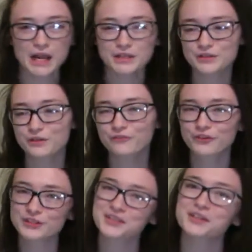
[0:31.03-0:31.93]
So the
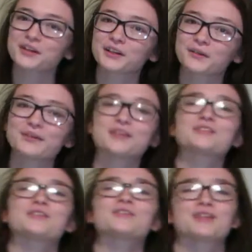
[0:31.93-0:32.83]
first thing you're going to want
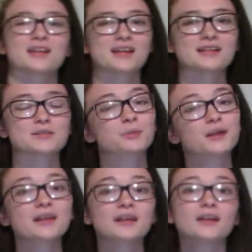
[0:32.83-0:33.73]
to do is
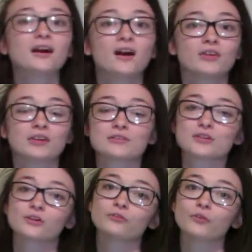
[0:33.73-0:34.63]
preheat your oven
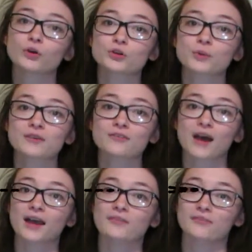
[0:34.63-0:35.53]
to
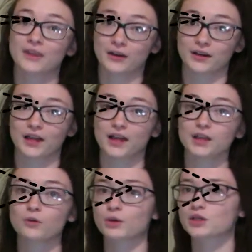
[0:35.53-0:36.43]
425
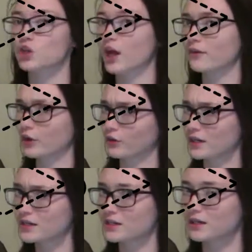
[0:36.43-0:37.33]
Fahrenheit, which I've
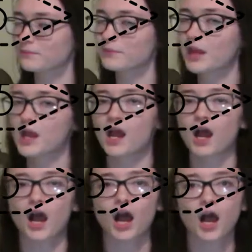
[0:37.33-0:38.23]
already done.
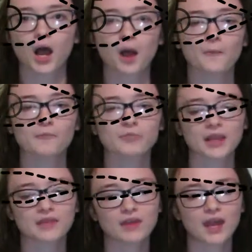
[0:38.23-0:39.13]

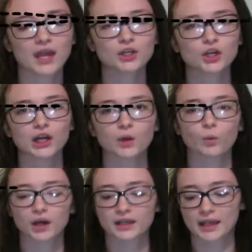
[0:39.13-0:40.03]
Then you're going to
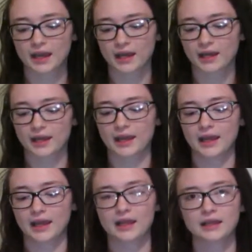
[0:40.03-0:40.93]
want to get
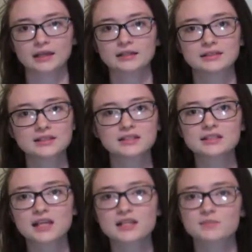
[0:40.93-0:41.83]
a decent
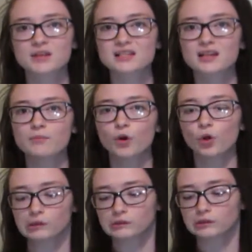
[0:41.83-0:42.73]
sized mixing
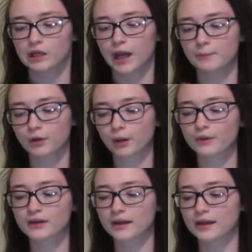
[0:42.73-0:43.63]
bowl. I
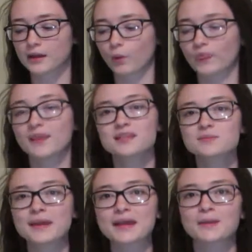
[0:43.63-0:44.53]
probably didn't need one this
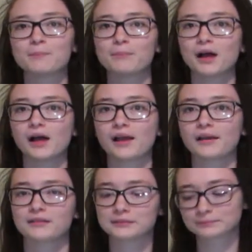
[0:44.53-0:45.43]
big, but